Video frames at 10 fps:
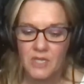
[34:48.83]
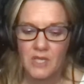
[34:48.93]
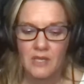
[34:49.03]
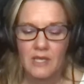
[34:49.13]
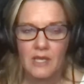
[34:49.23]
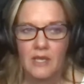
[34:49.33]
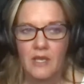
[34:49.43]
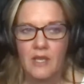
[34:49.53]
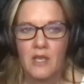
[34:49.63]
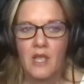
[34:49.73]

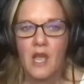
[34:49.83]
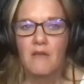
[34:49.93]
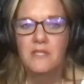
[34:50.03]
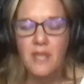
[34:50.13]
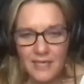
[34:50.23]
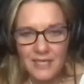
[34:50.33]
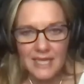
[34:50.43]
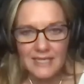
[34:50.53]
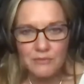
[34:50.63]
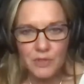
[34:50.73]
I was talking
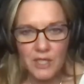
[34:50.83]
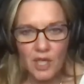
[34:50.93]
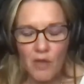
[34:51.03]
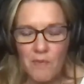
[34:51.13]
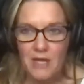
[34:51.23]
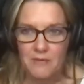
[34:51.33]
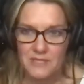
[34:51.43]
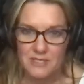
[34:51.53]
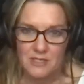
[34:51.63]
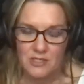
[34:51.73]
last week about
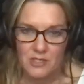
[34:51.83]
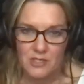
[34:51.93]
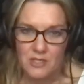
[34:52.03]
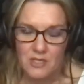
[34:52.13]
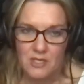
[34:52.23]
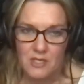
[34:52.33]
obsession.